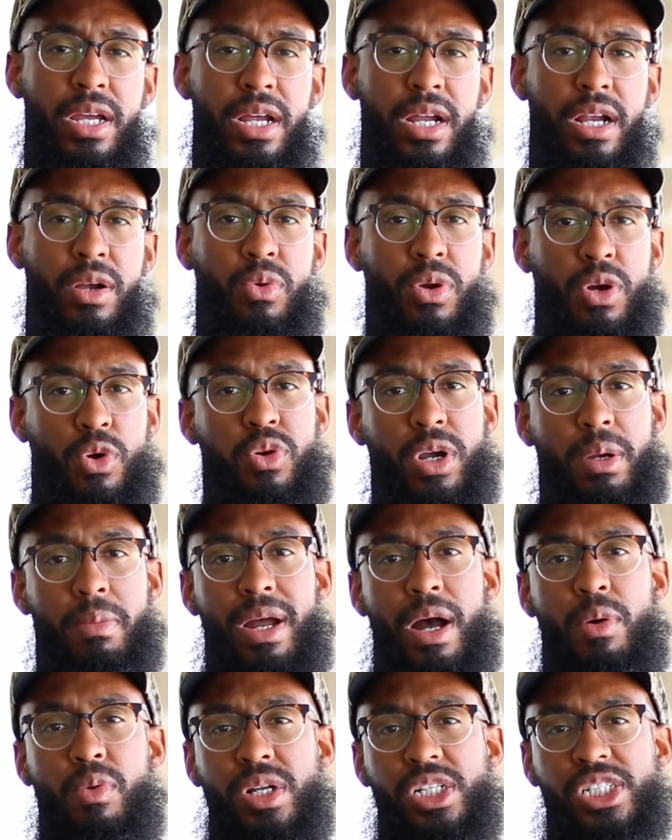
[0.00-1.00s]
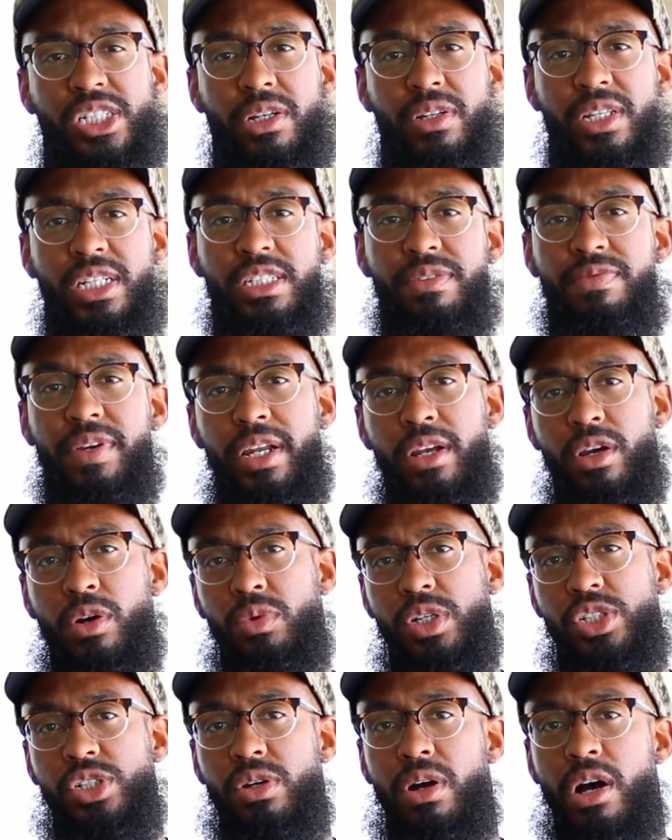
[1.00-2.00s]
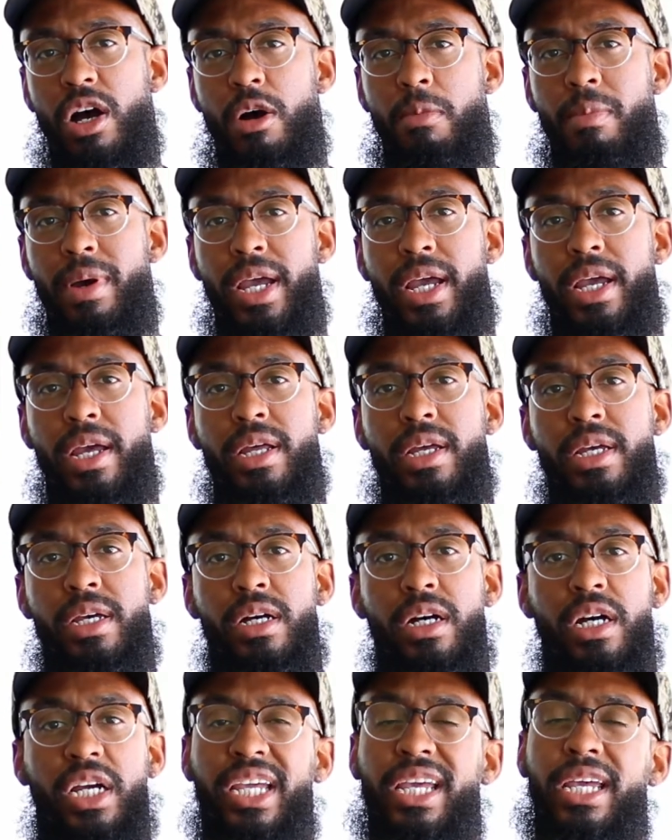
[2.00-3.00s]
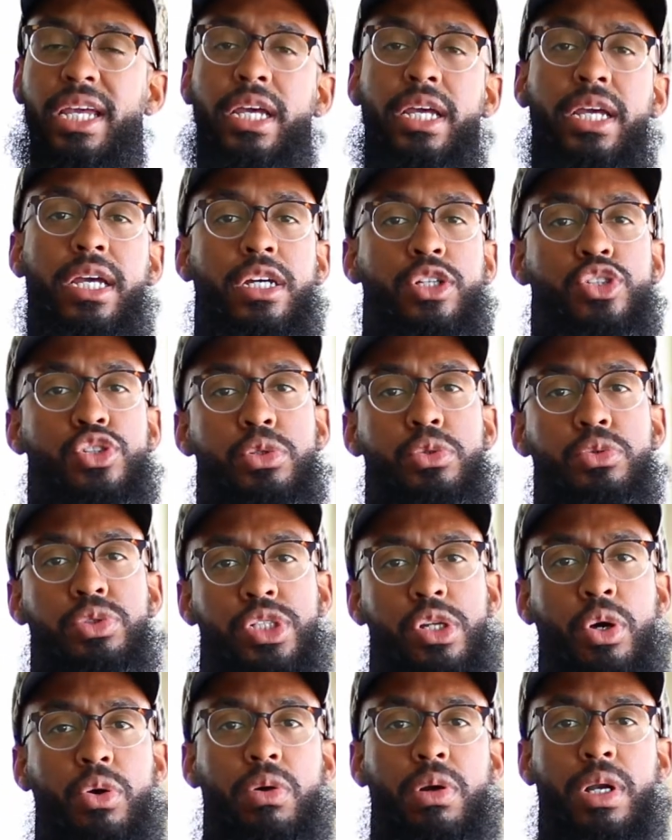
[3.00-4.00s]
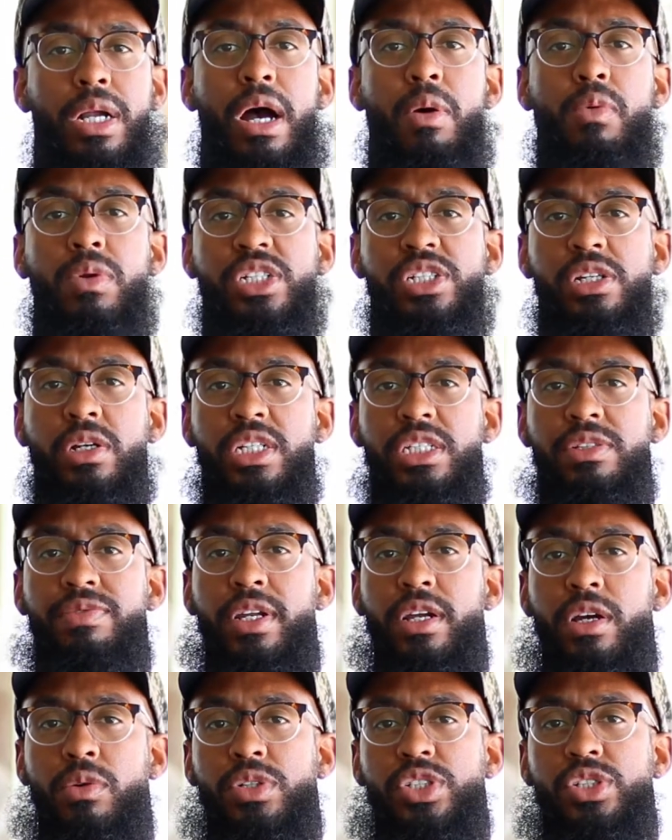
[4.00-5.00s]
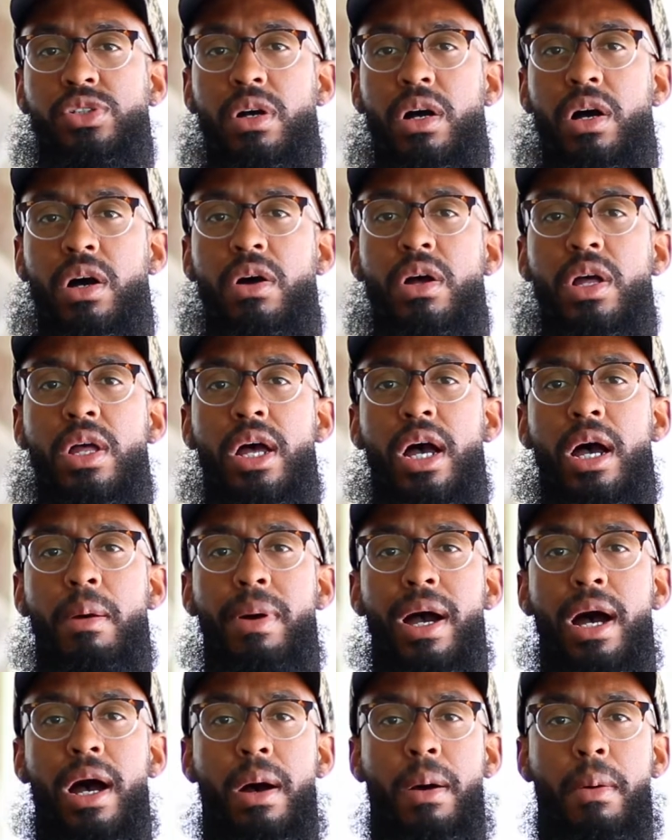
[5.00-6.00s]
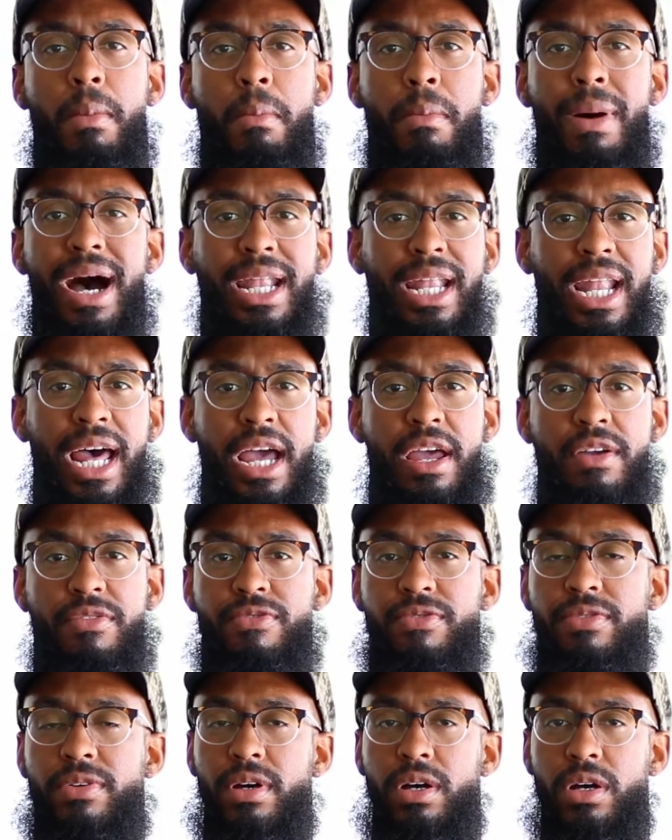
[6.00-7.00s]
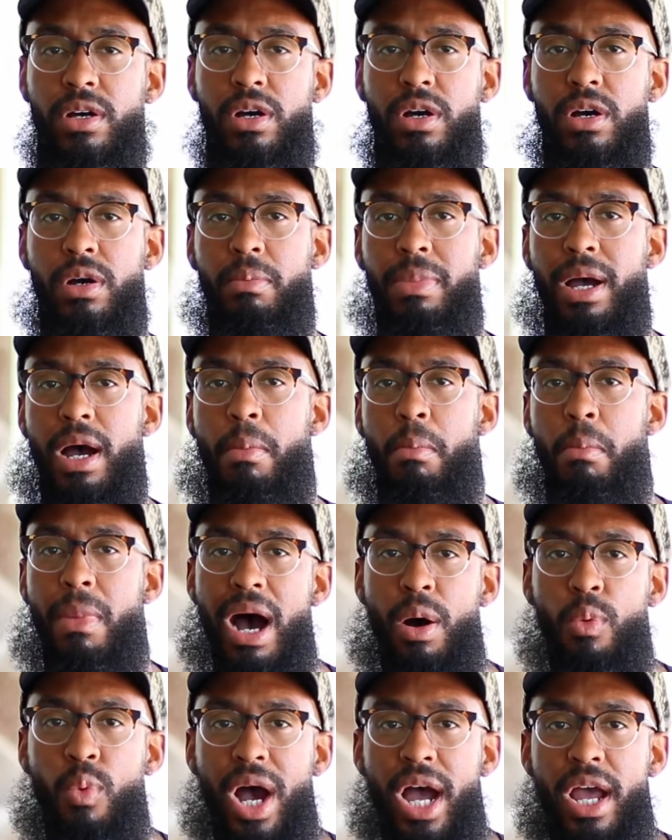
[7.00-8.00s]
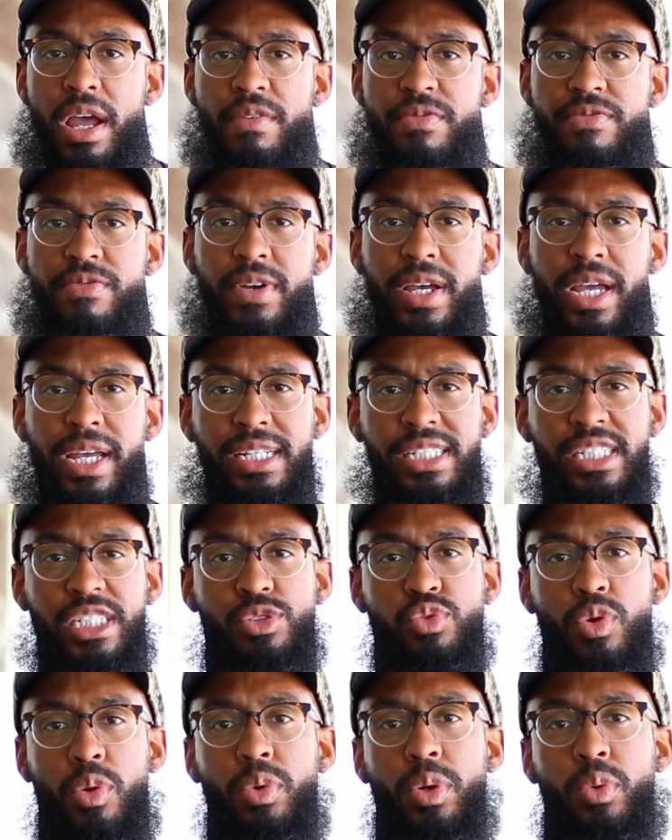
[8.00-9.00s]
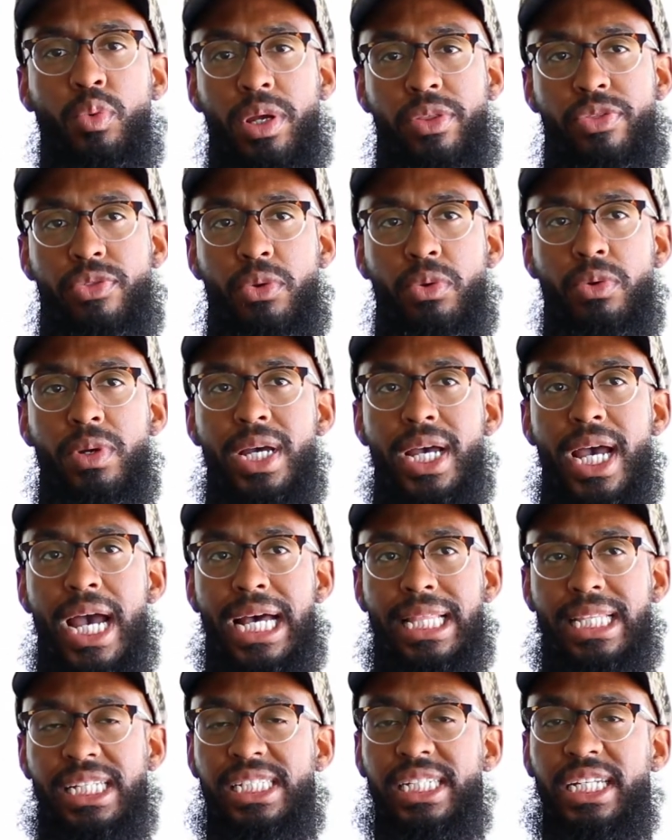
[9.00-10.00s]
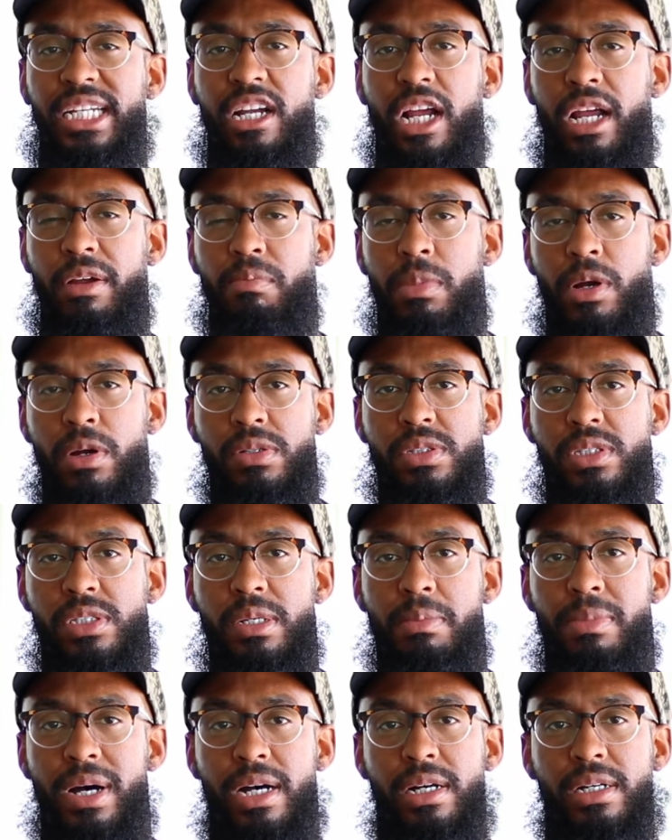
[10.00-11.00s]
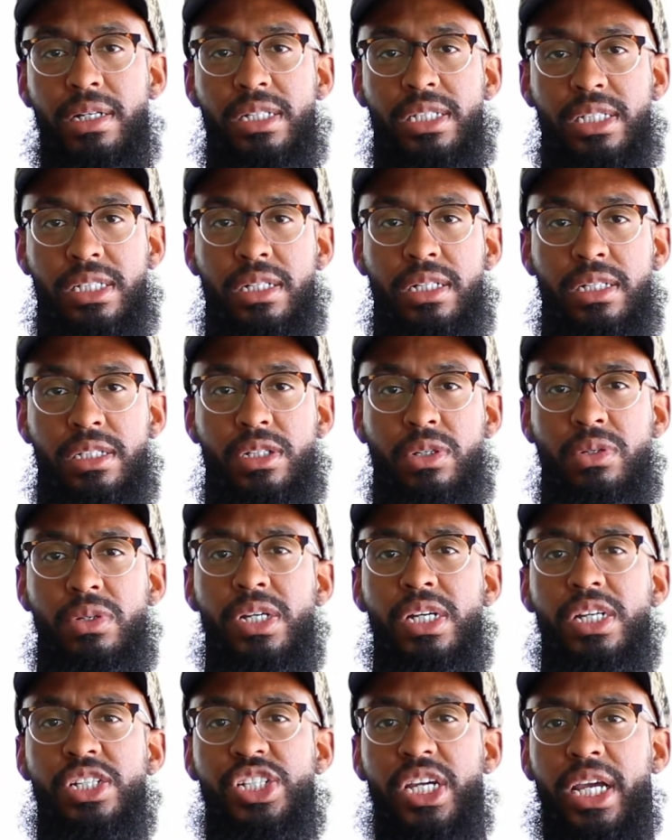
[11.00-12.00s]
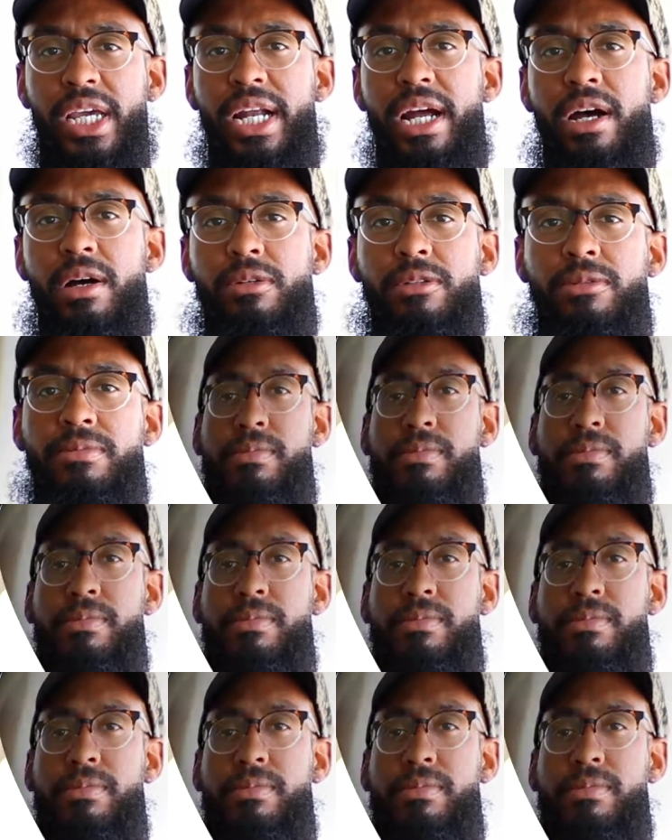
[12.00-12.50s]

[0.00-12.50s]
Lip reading: And real quick, man, I wanna share this video with you all, man. Again, true story. I wanna share this video with you all about my life, about my wife, and just what we went through after she gave birth to my son. So check it out.